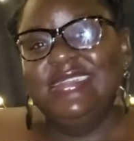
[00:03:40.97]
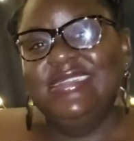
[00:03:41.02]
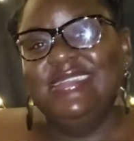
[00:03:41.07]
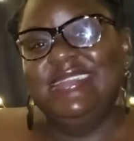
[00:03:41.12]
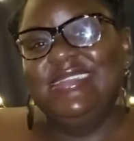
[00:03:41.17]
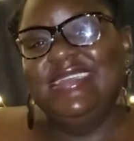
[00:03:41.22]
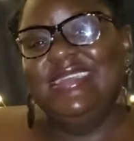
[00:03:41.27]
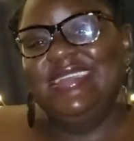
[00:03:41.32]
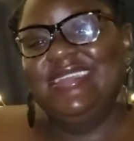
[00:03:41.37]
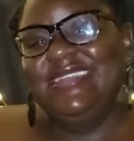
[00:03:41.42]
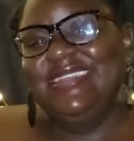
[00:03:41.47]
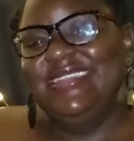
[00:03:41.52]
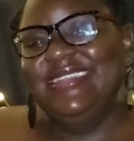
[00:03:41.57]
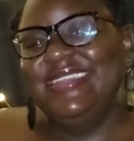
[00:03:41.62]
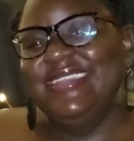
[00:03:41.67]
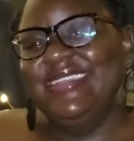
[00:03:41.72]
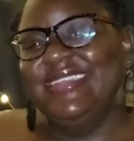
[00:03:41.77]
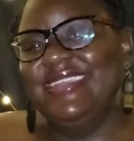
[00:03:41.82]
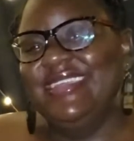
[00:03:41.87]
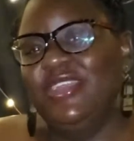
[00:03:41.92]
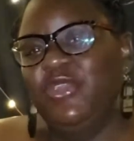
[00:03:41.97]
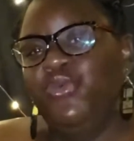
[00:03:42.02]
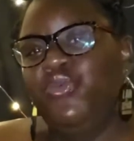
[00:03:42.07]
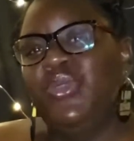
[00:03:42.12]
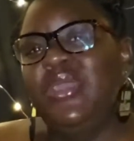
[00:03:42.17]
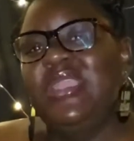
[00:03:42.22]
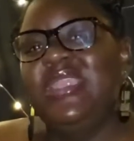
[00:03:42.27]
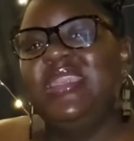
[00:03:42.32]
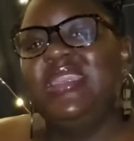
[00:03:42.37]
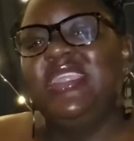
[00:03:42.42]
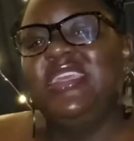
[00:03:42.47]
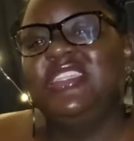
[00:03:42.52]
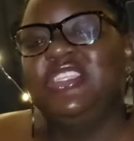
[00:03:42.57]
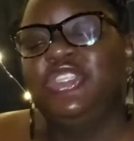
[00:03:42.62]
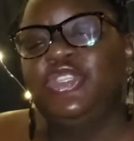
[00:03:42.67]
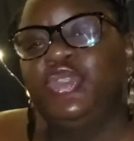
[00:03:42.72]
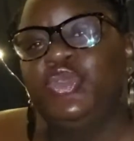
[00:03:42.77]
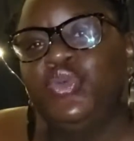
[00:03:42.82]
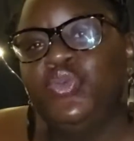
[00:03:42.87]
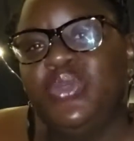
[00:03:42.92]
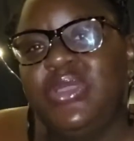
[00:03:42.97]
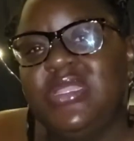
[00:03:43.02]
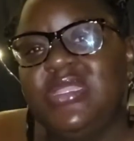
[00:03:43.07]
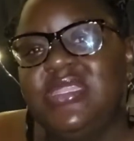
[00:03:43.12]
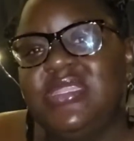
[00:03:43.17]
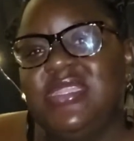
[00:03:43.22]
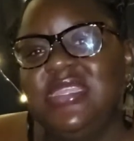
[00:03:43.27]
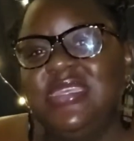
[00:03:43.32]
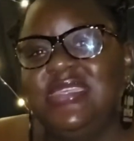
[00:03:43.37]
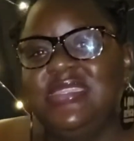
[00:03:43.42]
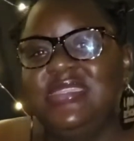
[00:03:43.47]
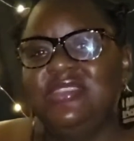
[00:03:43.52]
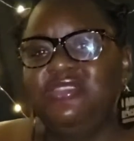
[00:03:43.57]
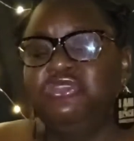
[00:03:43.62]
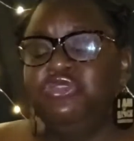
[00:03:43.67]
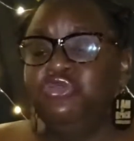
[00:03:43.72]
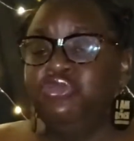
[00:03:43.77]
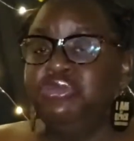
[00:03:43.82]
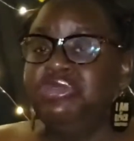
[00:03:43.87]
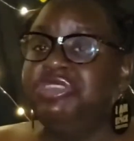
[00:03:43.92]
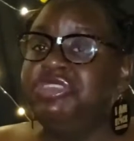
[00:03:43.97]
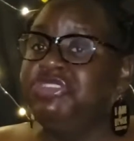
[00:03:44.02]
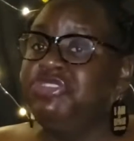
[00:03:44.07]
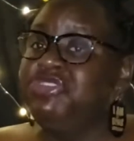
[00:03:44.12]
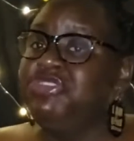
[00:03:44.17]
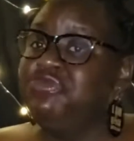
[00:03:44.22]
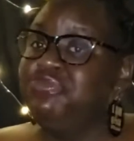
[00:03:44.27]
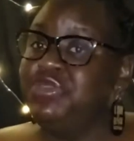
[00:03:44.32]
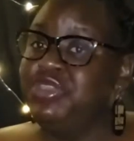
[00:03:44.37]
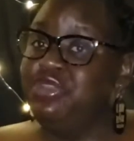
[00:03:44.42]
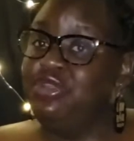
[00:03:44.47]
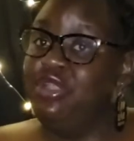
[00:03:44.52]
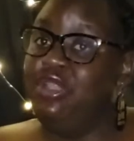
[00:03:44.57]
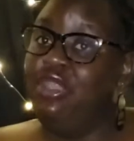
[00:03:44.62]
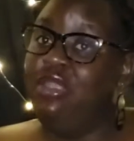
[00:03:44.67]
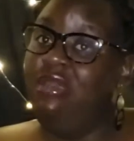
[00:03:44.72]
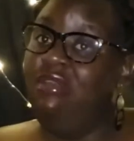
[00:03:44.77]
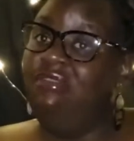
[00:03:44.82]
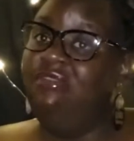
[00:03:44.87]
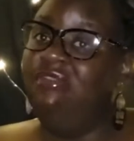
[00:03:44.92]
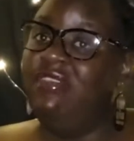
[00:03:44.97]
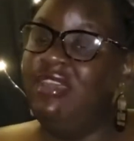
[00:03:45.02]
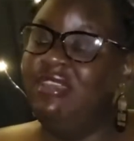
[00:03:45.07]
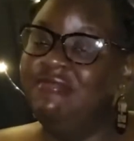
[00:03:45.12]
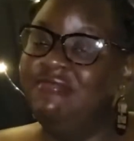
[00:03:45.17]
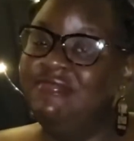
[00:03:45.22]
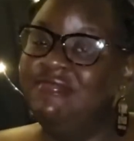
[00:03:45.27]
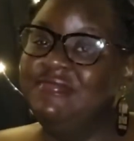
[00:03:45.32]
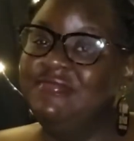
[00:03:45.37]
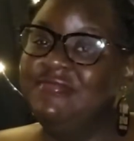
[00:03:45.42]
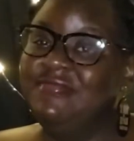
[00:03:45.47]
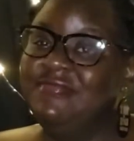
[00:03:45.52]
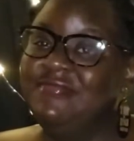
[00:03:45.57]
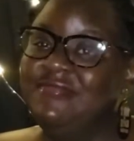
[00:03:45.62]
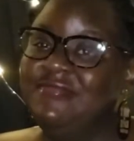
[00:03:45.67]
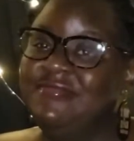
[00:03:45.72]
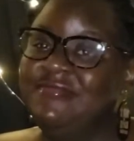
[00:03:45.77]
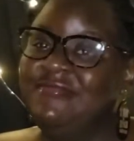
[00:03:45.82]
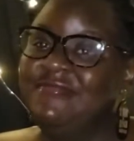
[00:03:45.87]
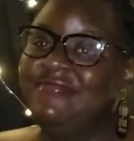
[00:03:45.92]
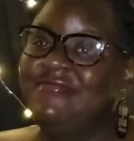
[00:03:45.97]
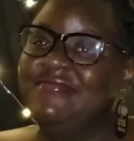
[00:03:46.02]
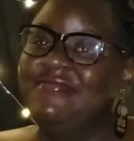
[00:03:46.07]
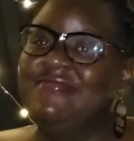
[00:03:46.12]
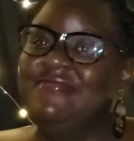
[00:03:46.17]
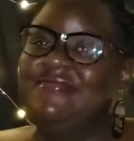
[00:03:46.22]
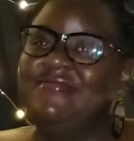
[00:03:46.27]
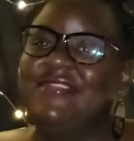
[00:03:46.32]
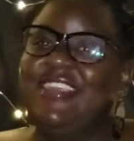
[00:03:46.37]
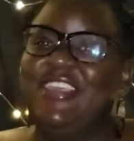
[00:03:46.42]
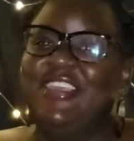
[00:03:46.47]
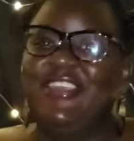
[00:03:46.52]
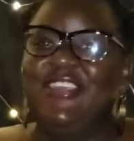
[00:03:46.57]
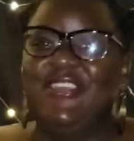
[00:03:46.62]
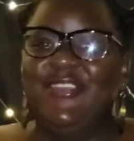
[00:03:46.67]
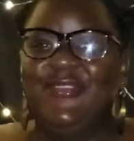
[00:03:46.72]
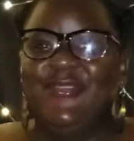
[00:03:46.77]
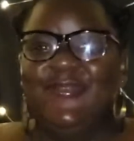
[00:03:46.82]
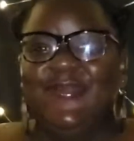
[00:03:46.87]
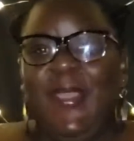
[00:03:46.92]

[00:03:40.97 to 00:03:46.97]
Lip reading: yeah, wetness to wetness, you could kiss me your lover. Thank you.